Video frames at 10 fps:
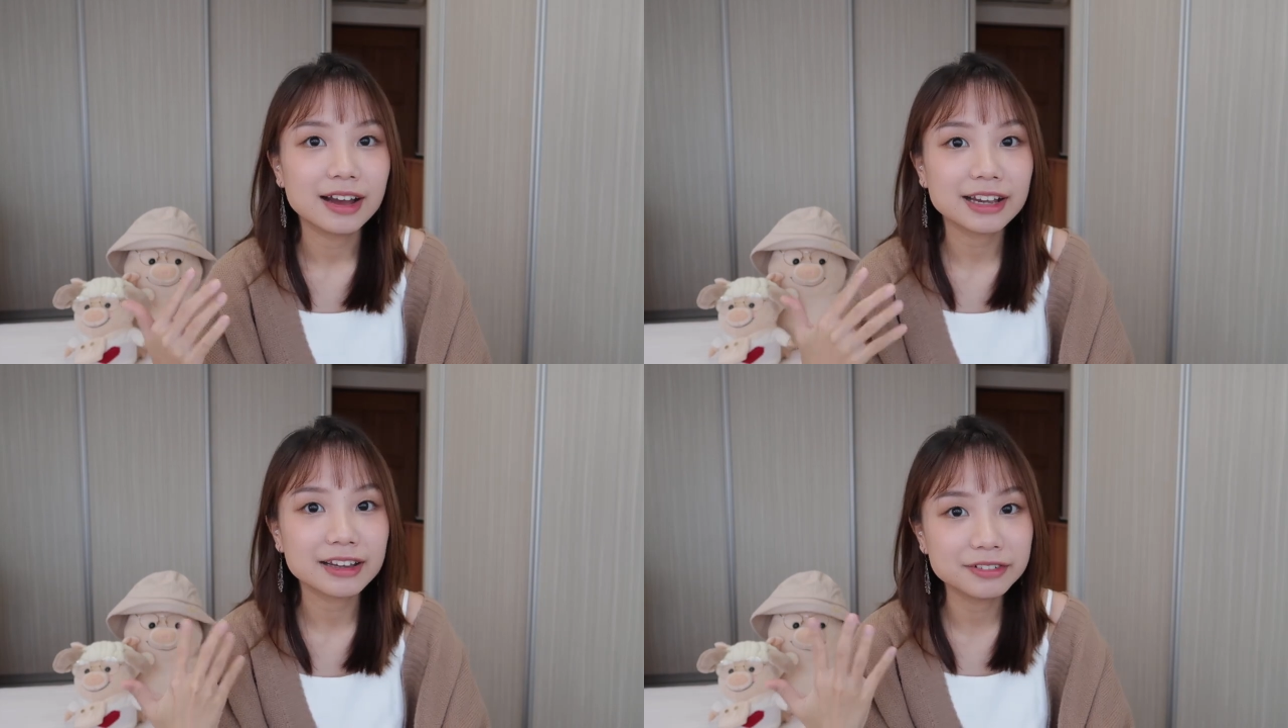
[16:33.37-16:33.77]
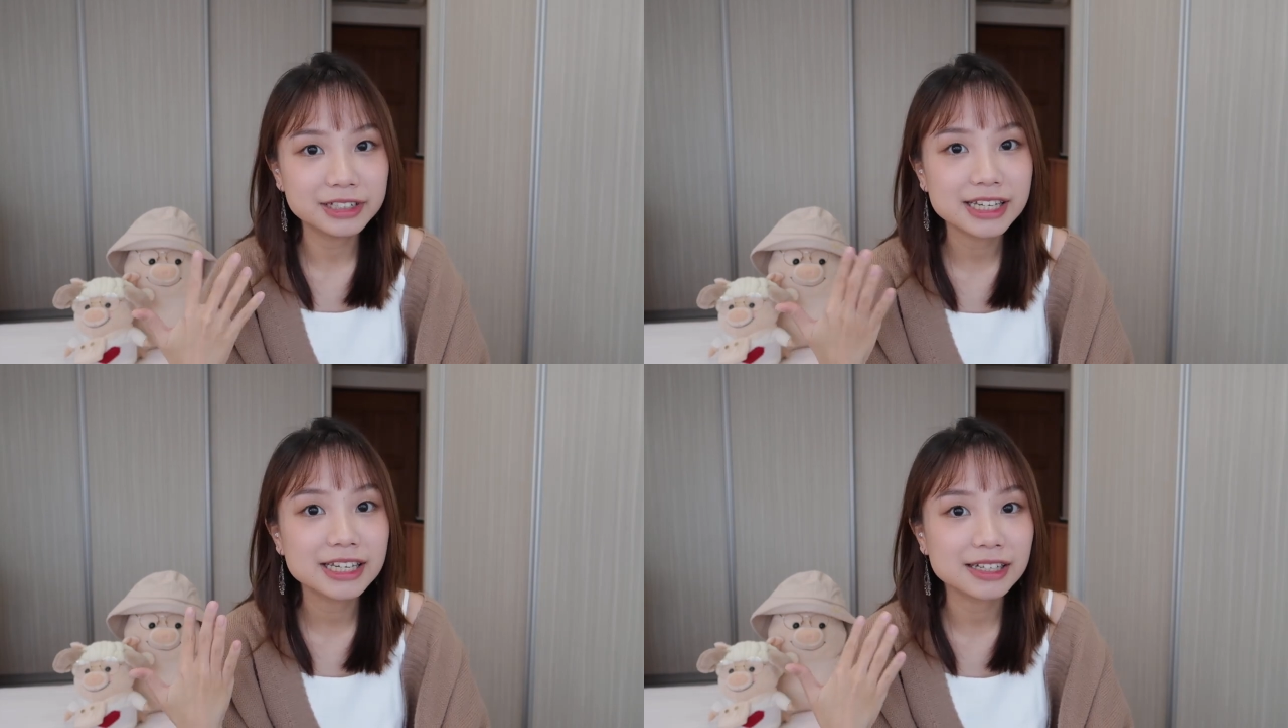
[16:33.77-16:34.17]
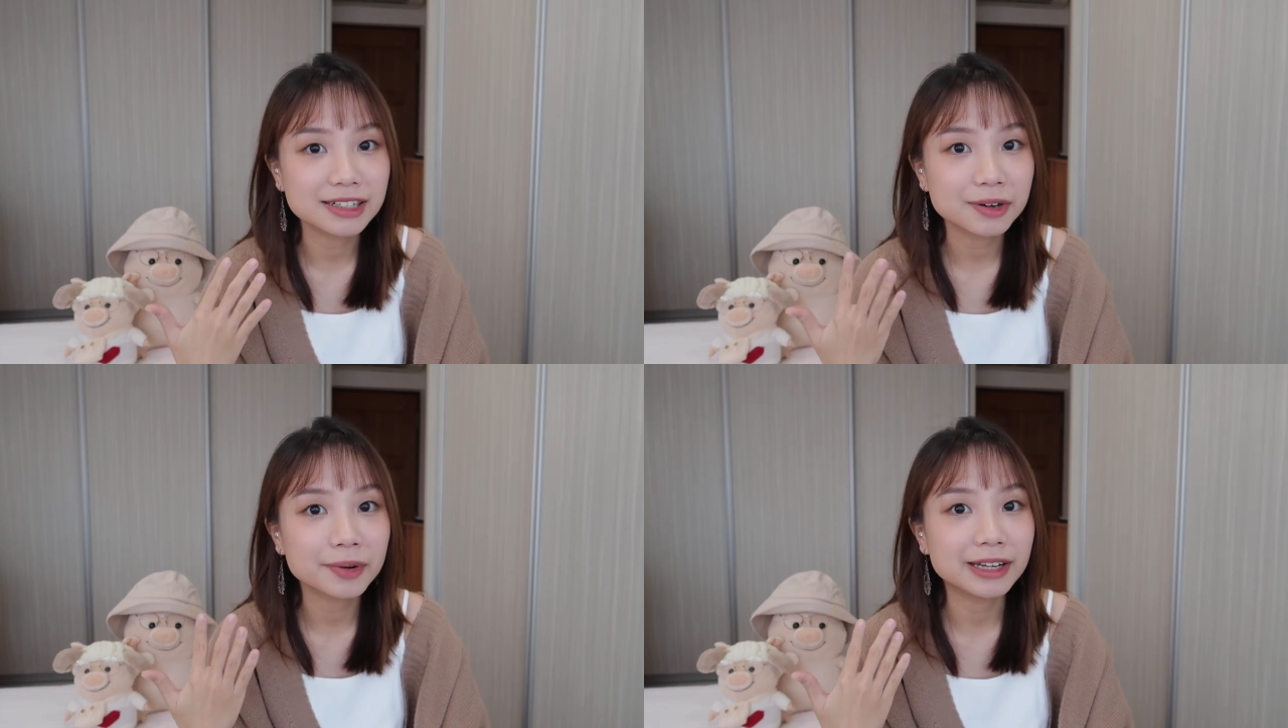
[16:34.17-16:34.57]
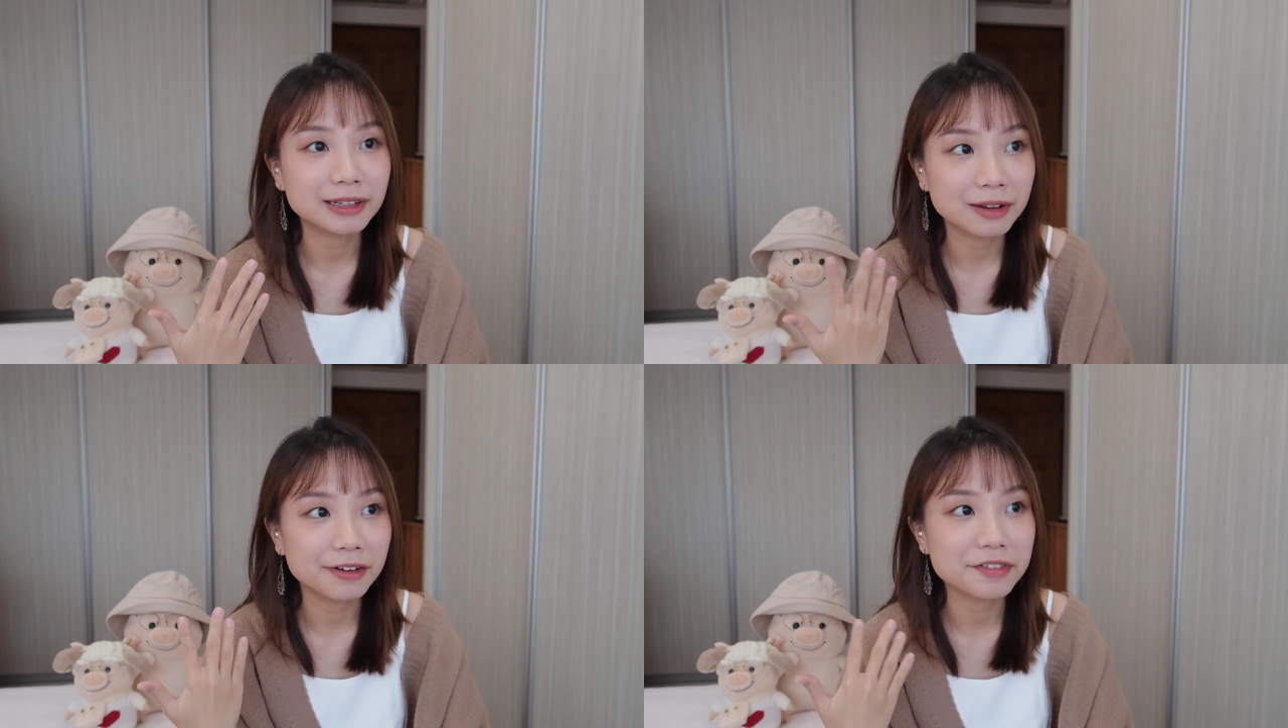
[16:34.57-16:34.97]
I can really hear quite
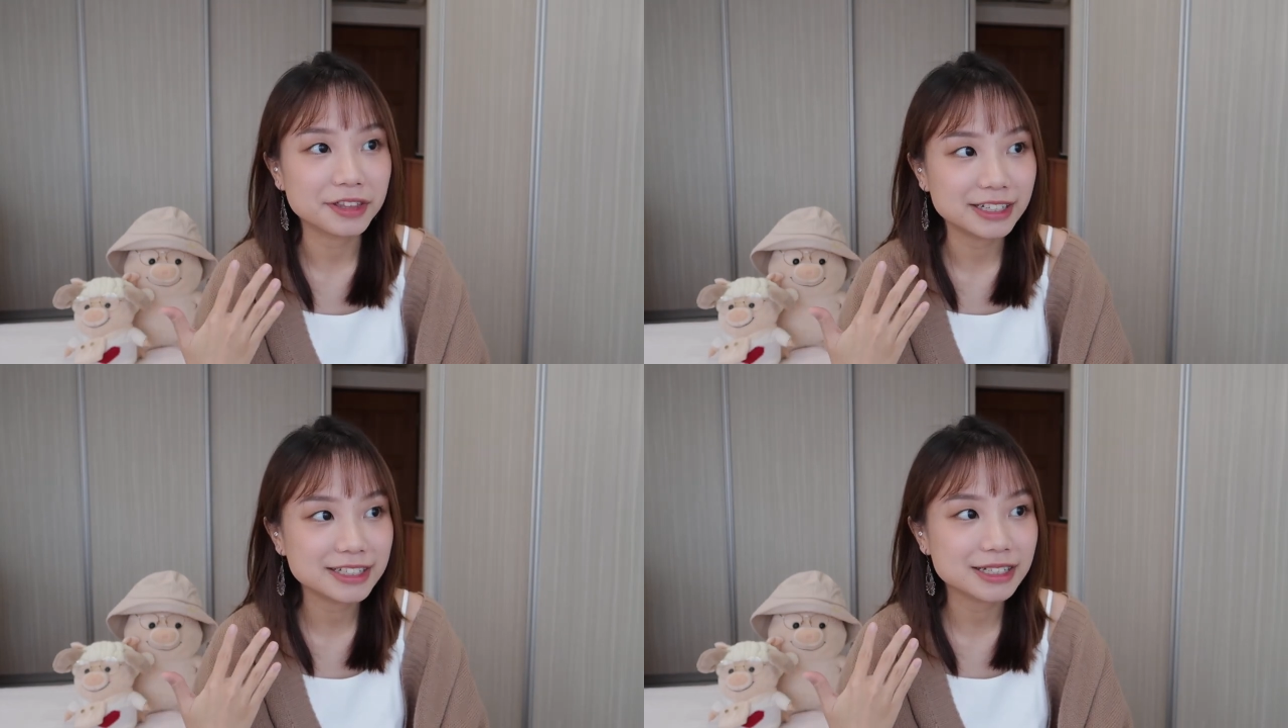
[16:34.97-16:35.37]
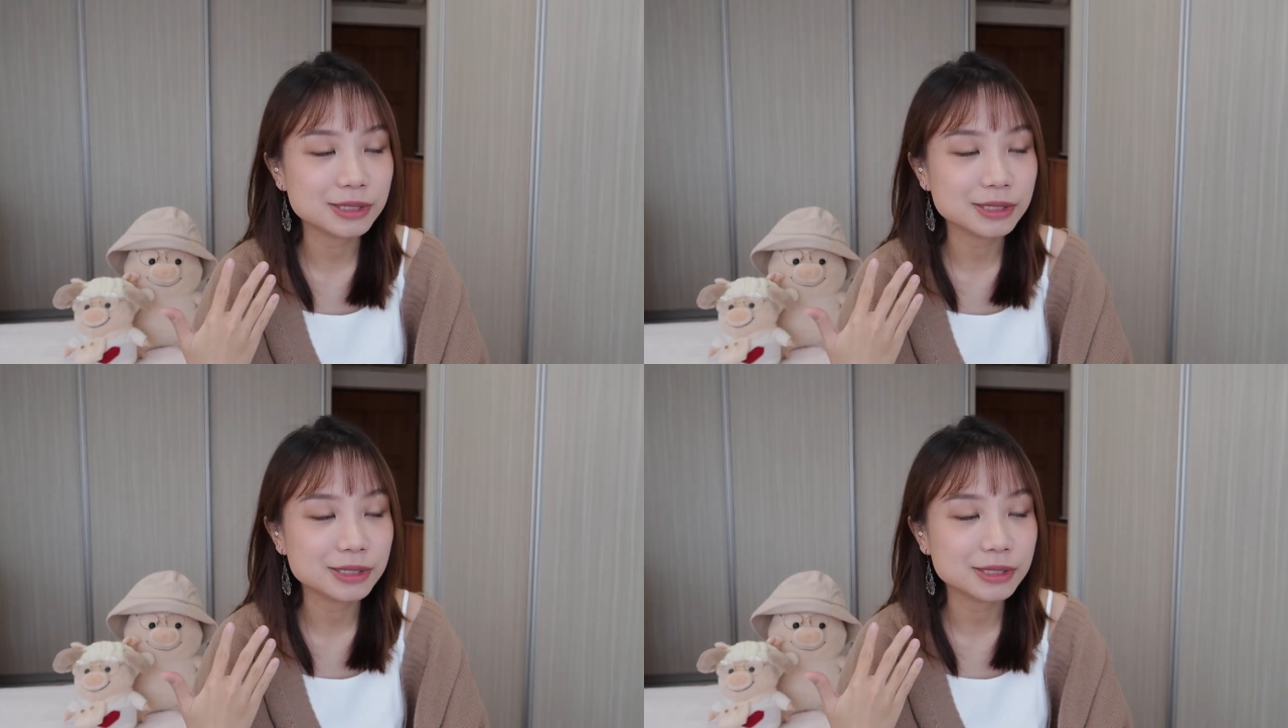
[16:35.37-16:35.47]
a lot of things.